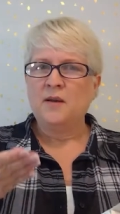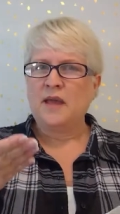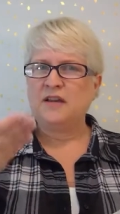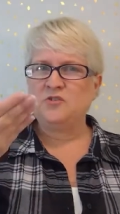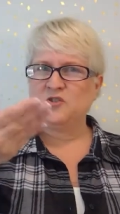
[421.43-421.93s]

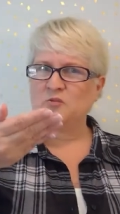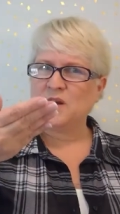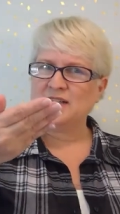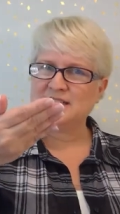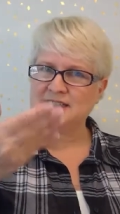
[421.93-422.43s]
and you just
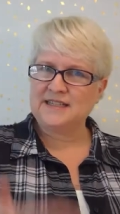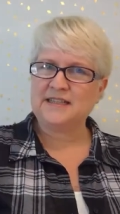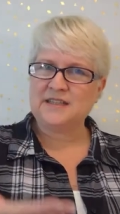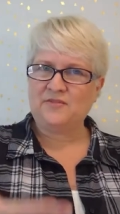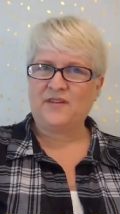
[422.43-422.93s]
want it to
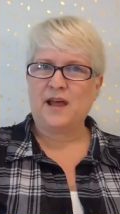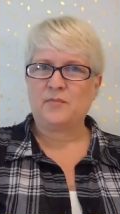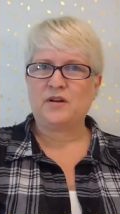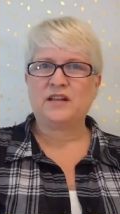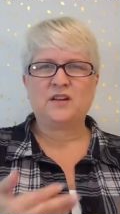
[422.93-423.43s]
stick to the
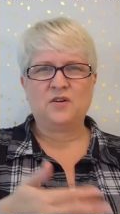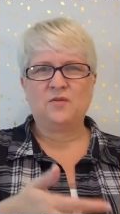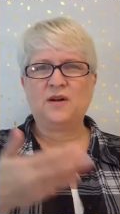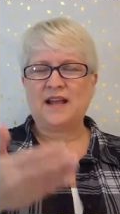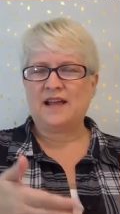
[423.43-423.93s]
fabric, and you
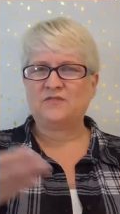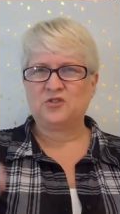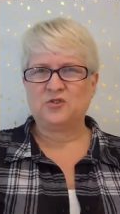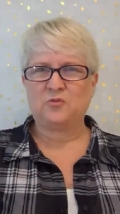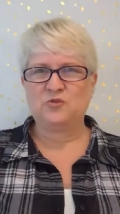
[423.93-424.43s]
don't want to have to
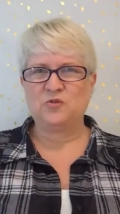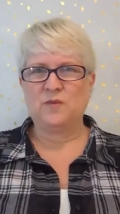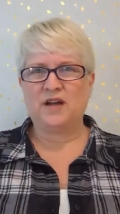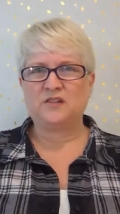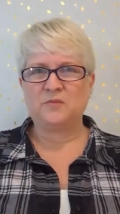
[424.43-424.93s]
sew too
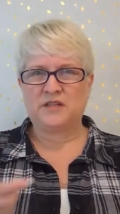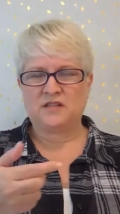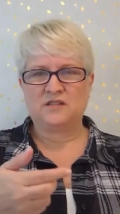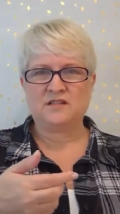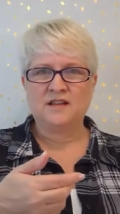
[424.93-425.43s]
much
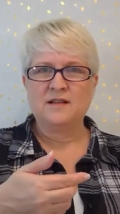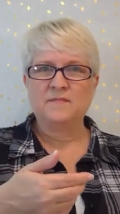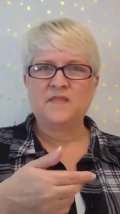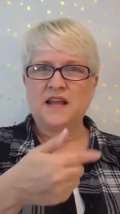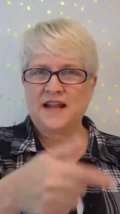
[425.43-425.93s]
because
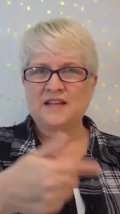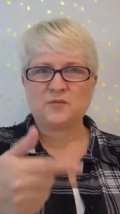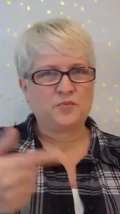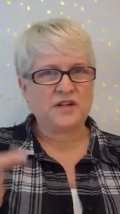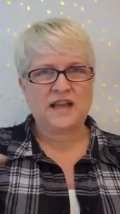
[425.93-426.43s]
it has
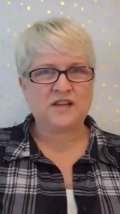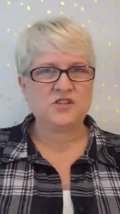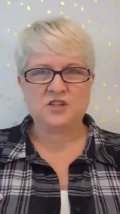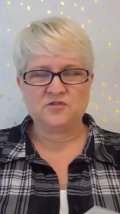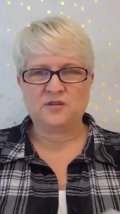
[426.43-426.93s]
a pretty
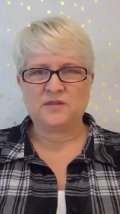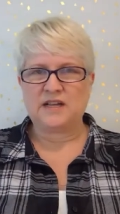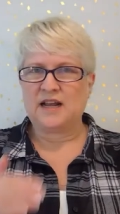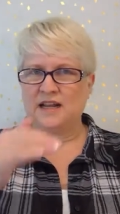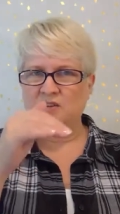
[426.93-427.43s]
edging or something
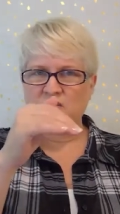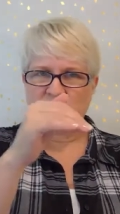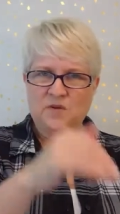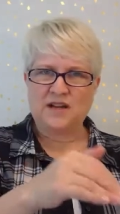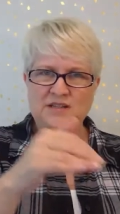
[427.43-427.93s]
on it, and you
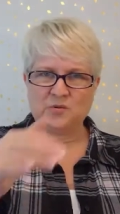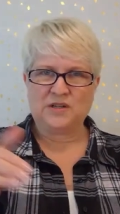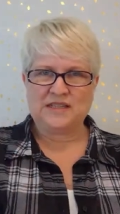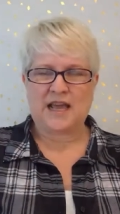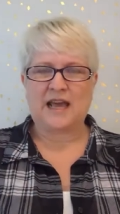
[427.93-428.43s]
just want it to
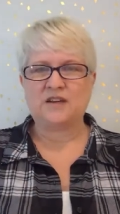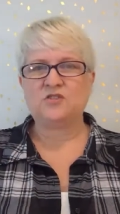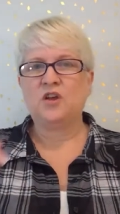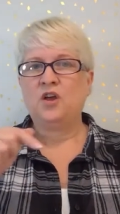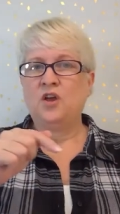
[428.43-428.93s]

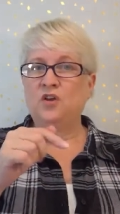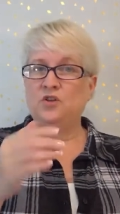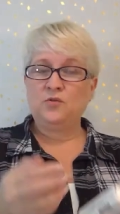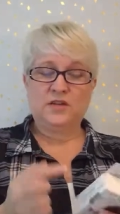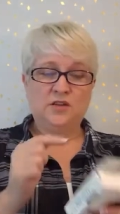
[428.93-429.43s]
attach,
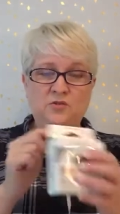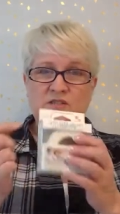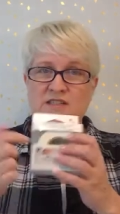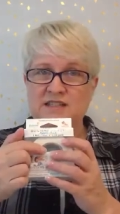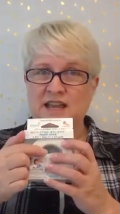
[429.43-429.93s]
you can use
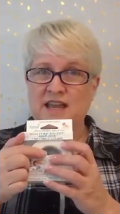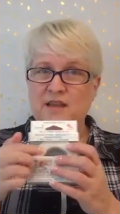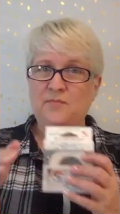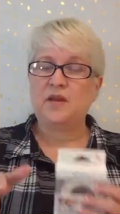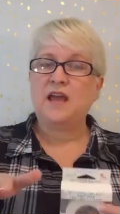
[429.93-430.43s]
this
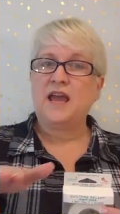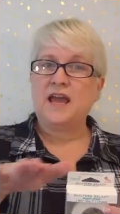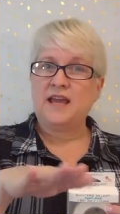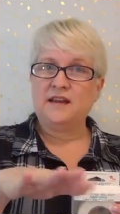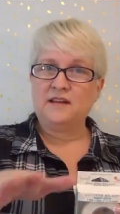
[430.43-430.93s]
tape
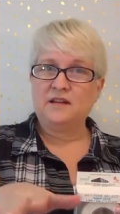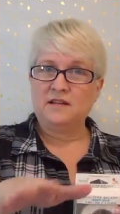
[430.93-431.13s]
and